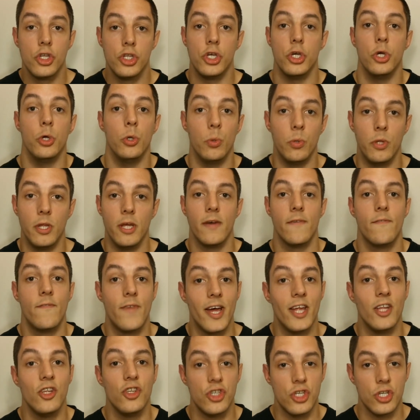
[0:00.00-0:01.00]
to the
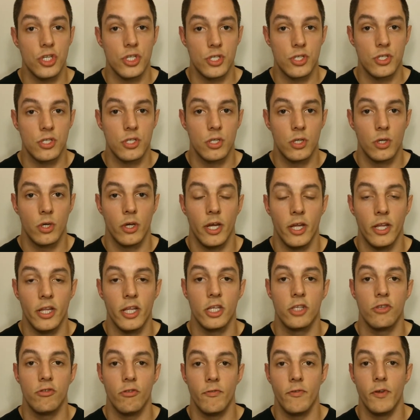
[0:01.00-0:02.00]
Avengers
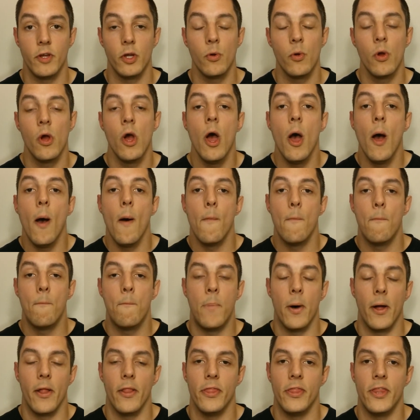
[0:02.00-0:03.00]
in this review,
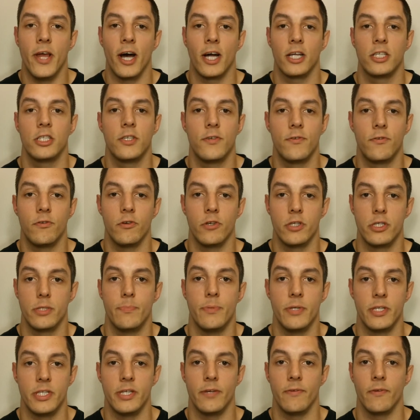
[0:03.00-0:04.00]
but that's for a
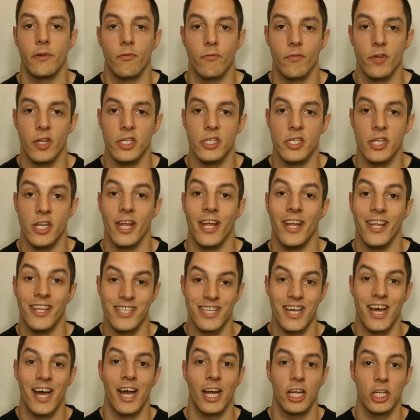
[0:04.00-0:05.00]
specific reason, and
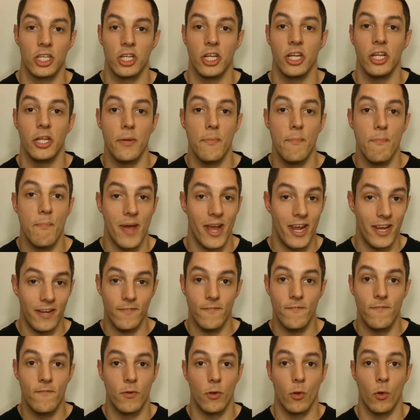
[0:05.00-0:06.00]
it's actually the
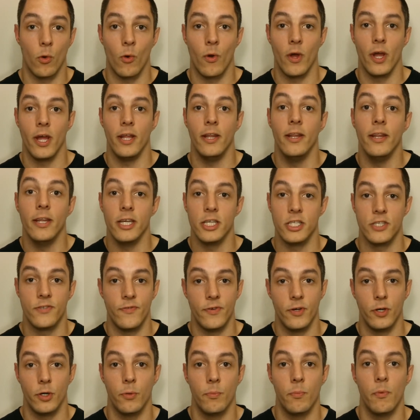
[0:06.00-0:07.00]
main flaw in
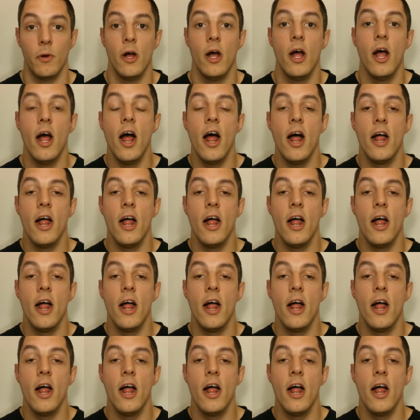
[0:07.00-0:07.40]
this film.